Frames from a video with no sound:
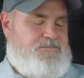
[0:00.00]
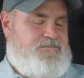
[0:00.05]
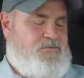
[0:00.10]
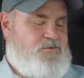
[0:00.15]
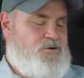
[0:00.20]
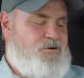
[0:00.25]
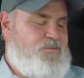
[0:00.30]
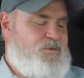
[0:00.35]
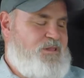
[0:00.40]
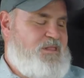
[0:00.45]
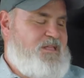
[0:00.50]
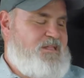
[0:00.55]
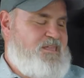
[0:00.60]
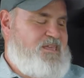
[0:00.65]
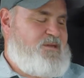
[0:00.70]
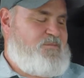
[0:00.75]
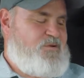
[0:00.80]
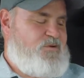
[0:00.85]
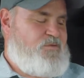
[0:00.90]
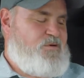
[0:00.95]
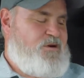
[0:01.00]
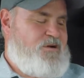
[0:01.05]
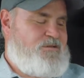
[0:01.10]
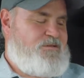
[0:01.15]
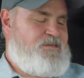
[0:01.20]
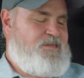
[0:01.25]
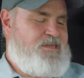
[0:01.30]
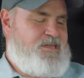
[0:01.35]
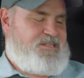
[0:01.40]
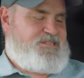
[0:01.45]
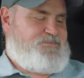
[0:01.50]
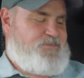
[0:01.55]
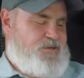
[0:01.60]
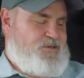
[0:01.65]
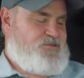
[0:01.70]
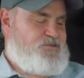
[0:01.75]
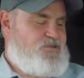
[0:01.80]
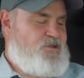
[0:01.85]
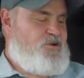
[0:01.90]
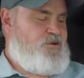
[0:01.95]
For a millennium or one, it's been
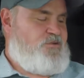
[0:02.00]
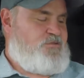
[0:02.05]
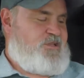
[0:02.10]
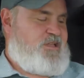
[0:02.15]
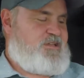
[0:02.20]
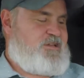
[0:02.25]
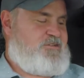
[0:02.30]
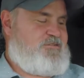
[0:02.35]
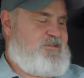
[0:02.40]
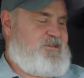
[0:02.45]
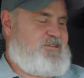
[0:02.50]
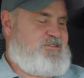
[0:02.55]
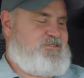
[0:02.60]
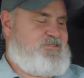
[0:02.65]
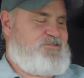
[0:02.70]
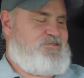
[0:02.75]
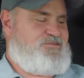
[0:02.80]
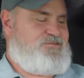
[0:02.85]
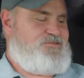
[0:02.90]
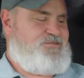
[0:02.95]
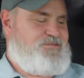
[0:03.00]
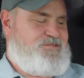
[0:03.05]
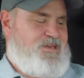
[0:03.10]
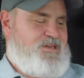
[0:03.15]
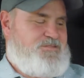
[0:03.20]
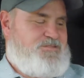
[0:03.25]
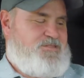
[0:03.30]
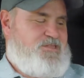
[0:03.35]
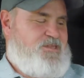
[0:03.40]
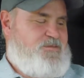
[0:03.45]
known and agreed to that the